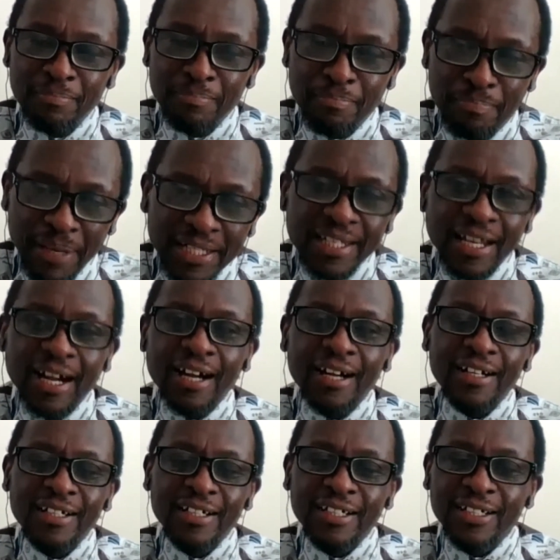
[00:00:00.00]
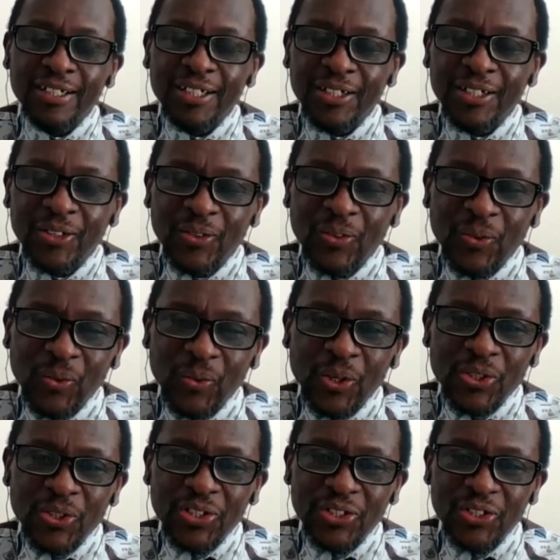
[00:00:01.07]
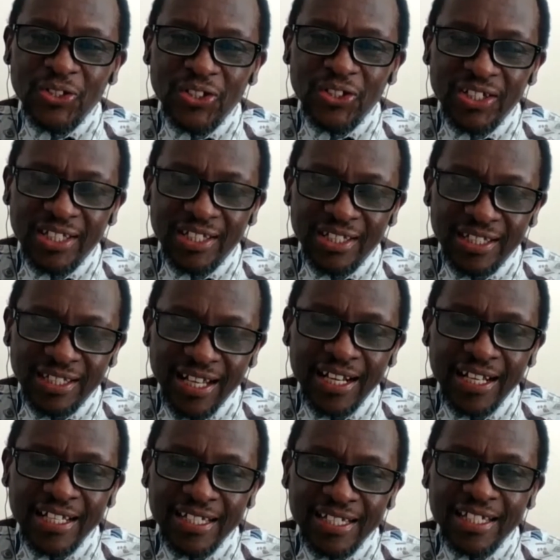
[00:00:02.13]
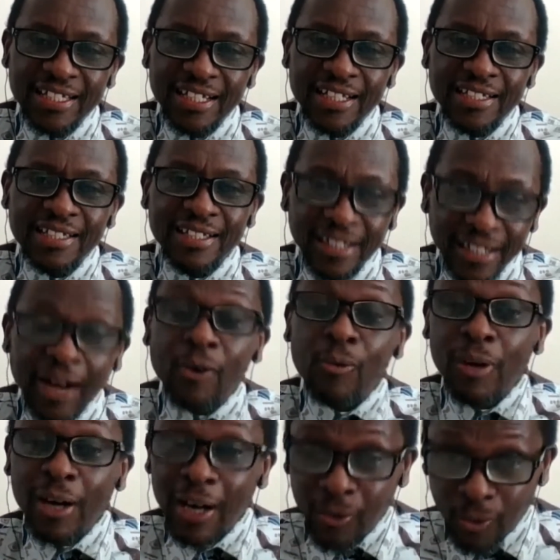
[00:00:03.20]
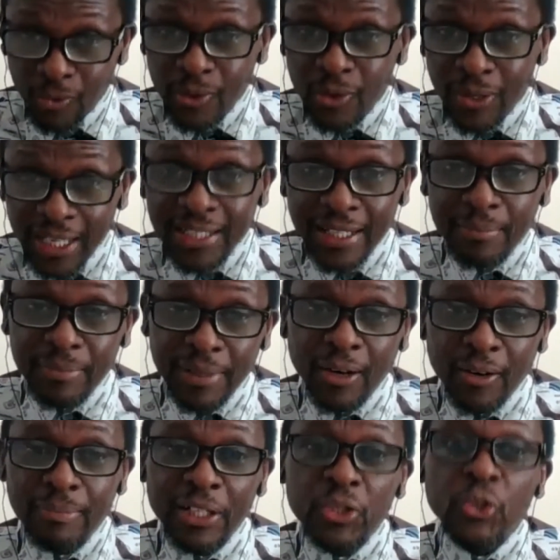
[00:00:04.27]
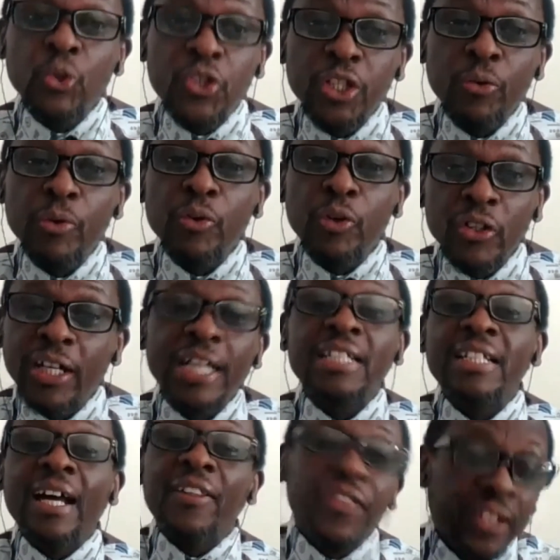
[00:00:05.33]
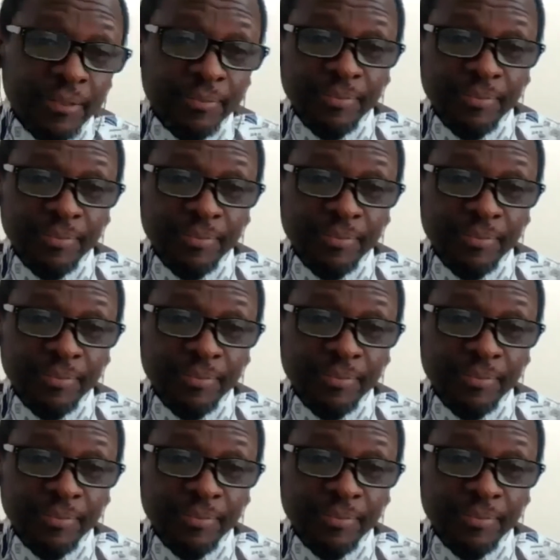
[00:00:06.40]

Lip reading: Peter was telling Jesus, we'll let them down, but you'll see, we will get nothing.